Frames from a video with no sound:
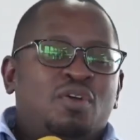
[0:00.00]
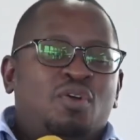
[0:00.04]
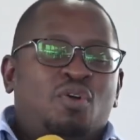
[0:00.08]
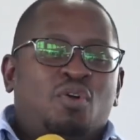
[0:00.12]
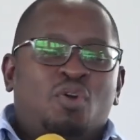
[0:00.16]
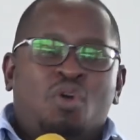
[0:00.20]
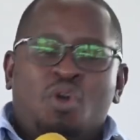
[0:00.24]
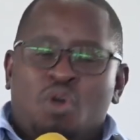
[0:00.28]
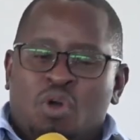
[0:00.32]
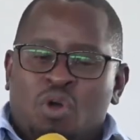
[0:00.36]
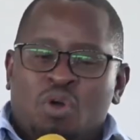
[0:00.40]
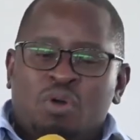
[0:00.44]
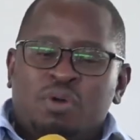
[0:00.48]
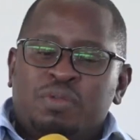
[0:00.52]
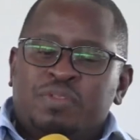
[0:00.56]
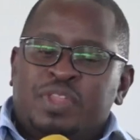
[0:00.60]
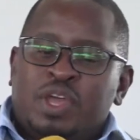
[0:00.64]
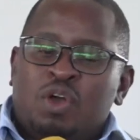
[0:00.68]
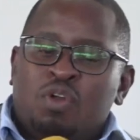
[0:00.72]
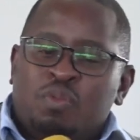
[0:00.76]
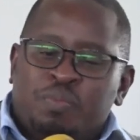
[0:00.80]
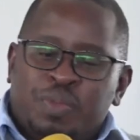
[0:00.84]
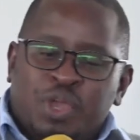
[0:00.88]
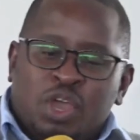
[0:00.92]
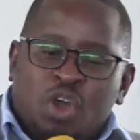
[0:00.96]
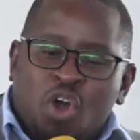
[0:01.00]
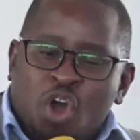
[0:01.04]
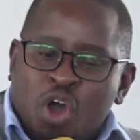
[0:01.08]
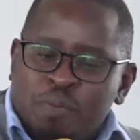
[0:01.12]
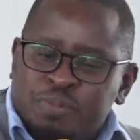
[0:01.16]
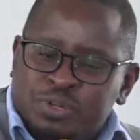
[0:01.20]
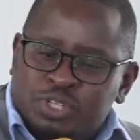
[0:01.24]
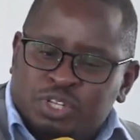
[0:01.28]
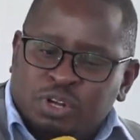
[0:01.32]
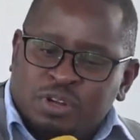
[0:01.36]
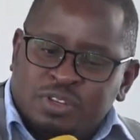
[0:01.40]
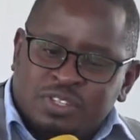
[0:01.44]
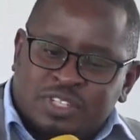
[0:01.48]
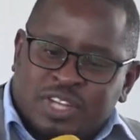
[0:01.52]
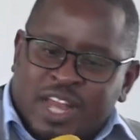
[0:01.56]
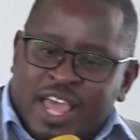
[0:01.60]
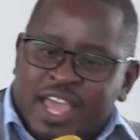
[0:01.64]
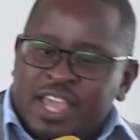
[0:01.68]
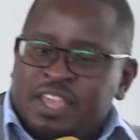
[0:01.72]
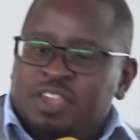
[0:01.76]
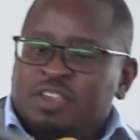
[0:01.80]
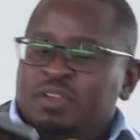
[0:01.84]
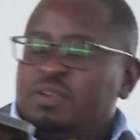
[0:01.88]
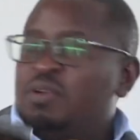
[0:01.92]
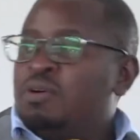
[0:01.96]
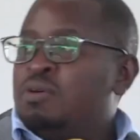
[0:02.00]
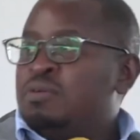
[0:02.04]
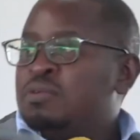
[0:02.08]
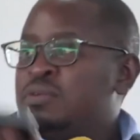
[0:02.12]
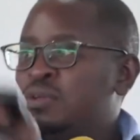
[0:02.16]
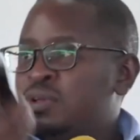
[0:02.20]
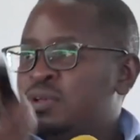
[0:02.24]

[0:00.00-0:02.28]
Or there will be options like, you know,